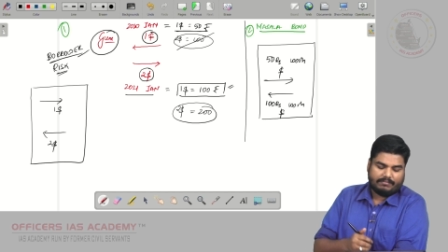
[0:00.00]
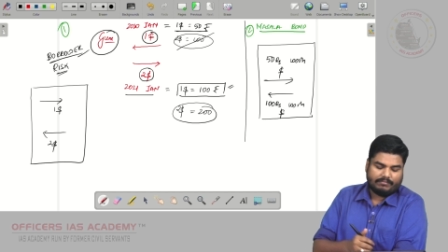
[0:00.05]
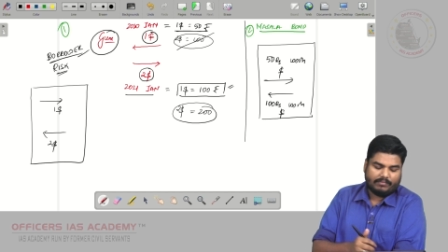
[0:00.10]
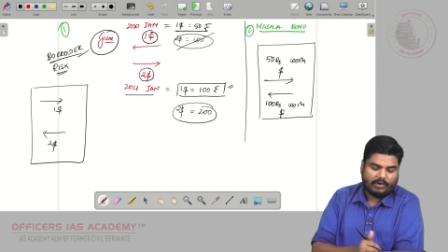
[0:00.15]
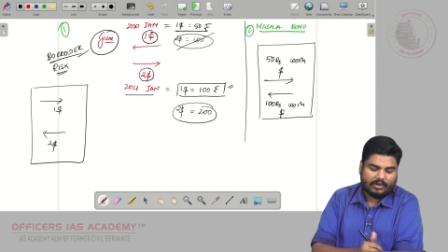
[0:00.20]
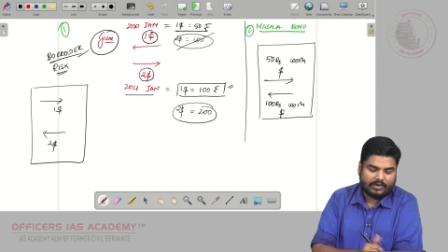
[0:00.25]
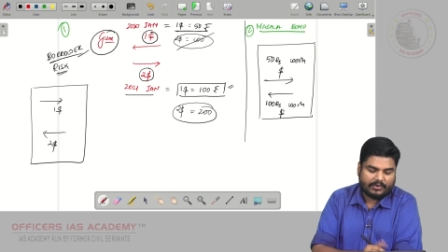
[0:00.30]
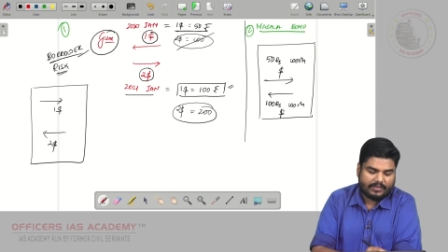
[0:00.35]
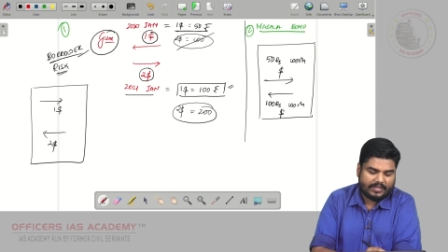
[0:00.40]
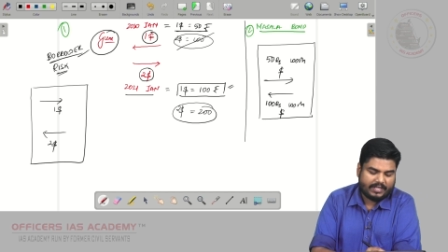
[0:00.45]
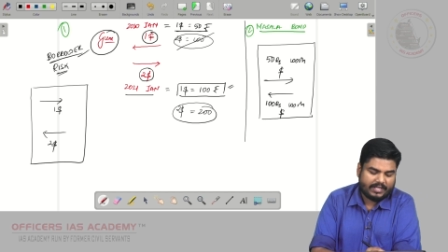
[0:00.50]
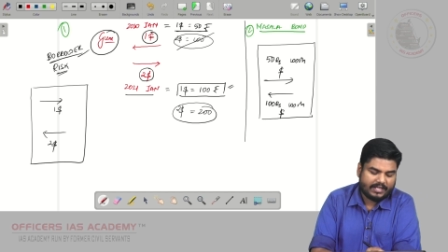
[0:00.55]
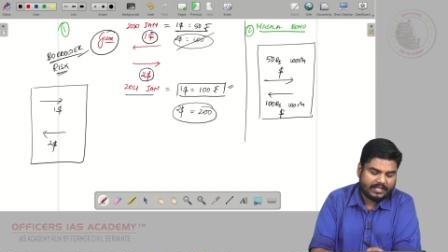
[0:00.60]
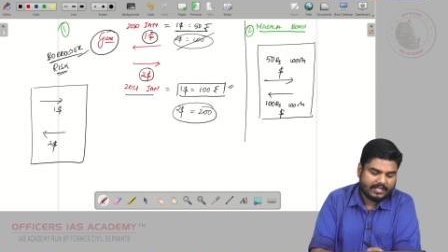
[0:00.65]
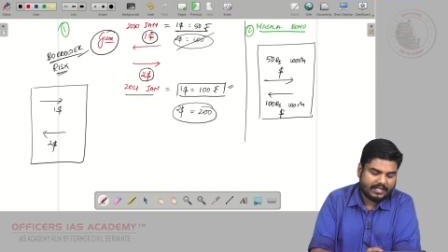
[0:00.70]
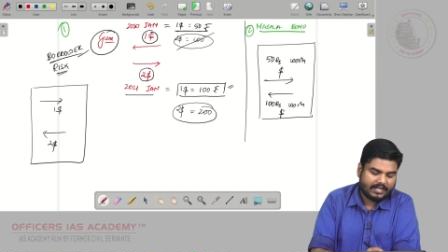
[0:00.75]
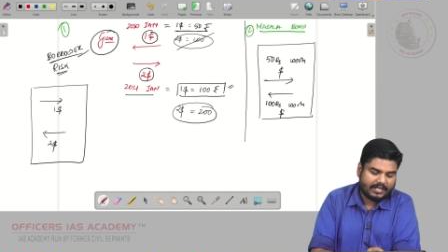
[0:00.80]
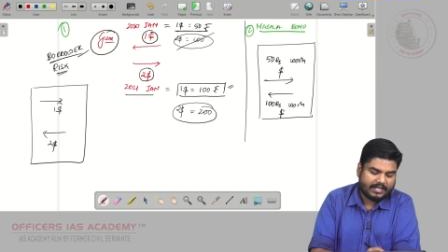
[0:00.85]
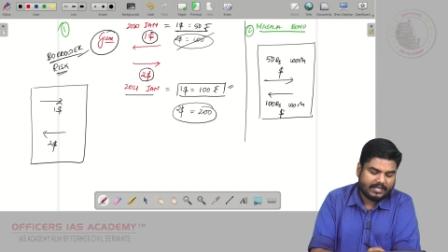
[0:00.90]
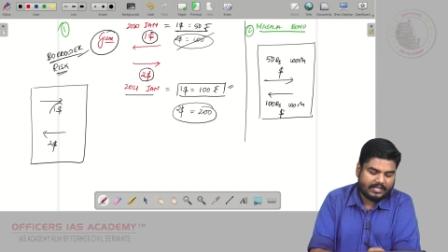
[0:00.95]

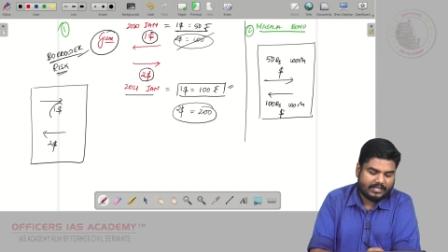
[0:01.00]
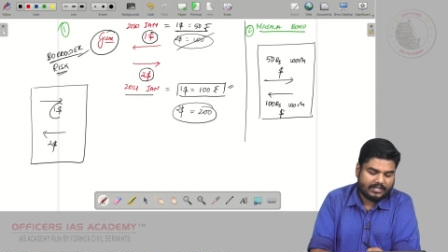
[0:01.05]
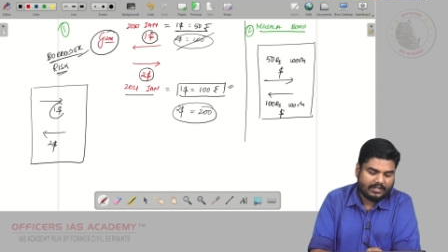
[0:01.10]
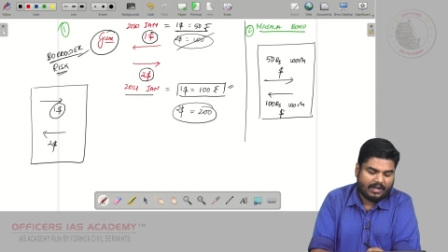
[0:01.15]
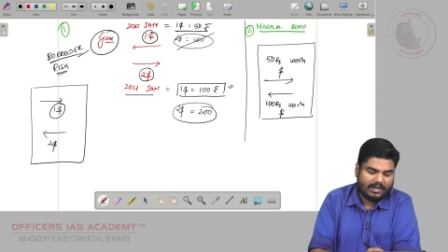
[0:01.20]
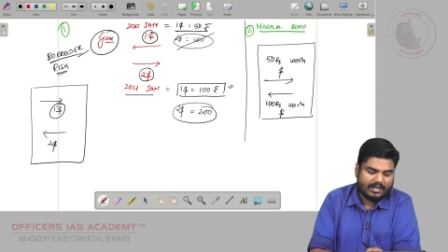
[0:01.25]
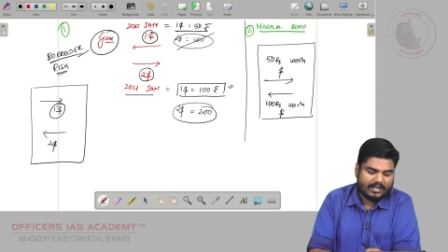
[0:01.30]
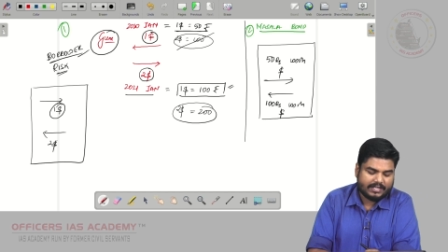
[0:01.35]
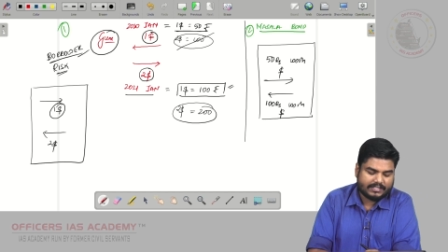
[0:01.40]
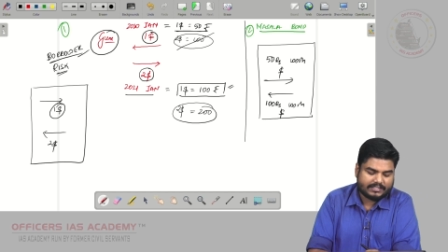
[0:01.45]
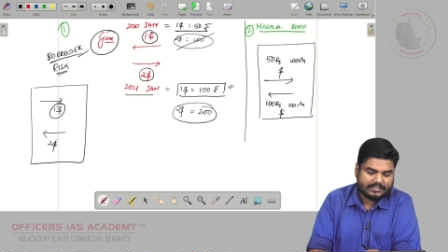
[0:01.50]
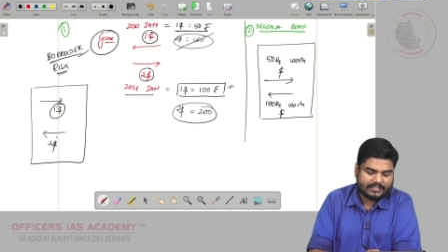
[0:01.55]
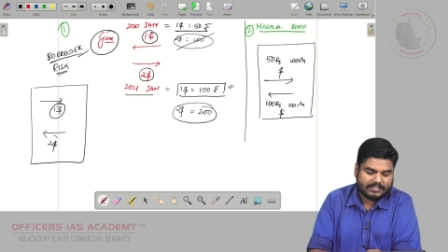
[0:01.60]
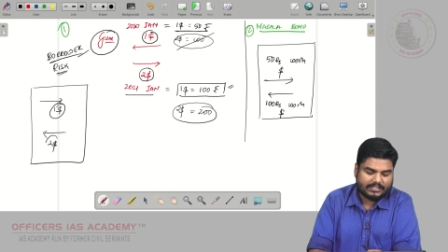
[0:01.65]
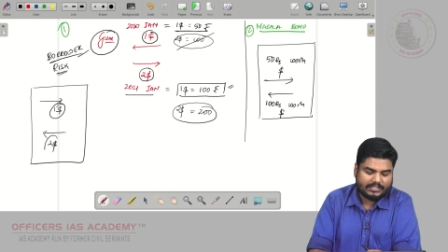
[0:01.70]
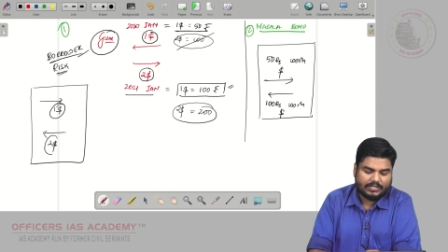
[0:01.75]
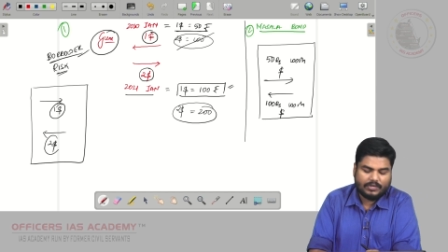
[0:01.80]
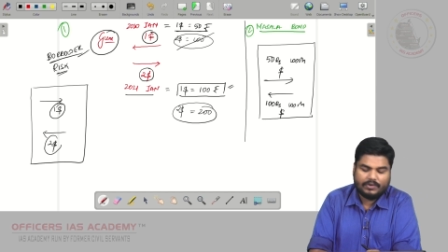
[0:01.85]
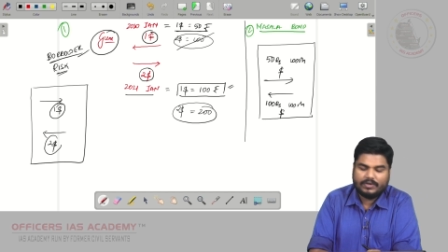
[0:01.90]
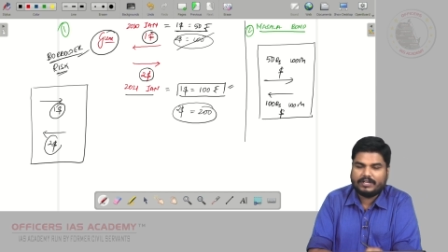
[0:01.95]
borrowing dollars,
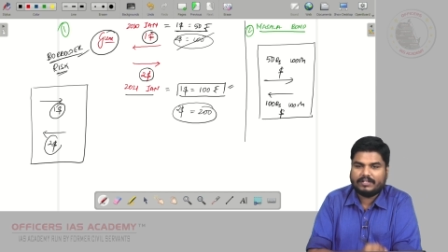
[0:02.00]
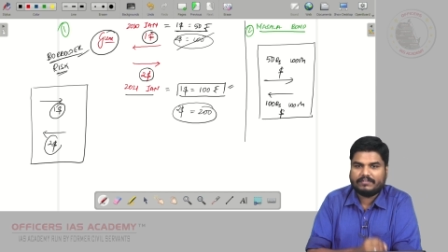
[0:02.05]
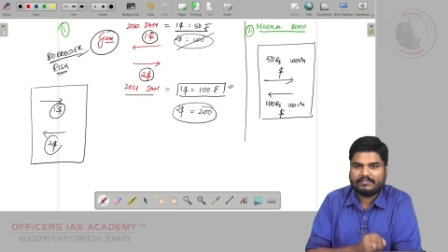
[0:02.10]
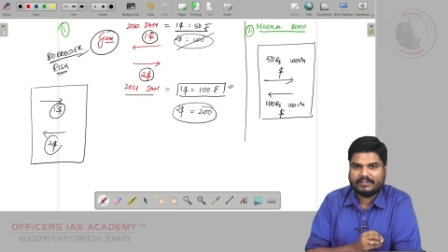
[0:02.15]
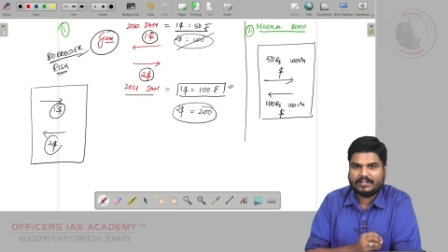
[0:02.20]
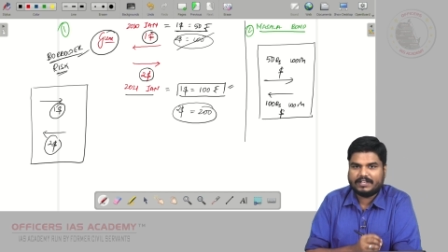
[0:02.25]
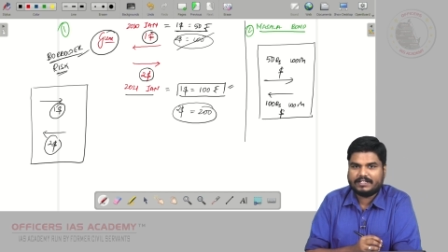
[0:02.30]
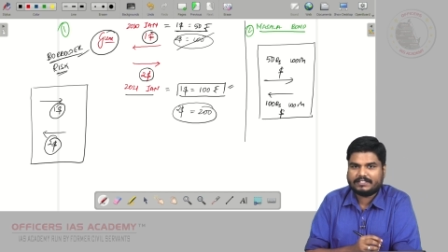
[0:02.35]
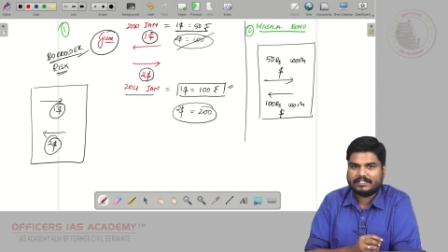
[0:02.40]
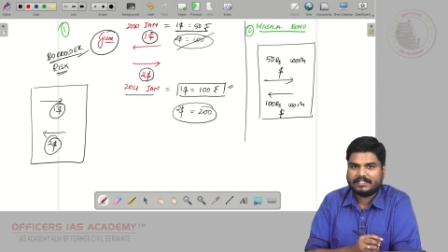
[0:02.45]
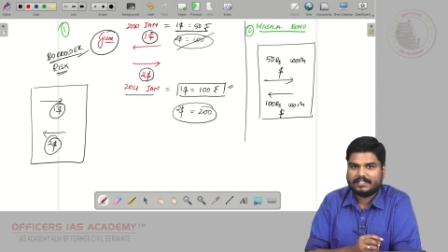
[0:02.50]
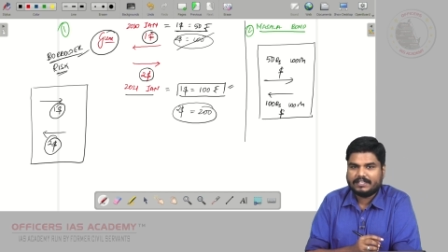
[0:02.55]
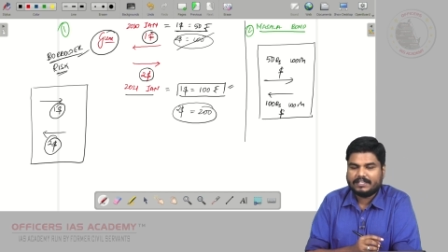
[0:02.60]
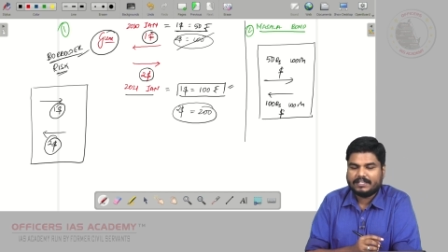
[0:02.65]
no difference,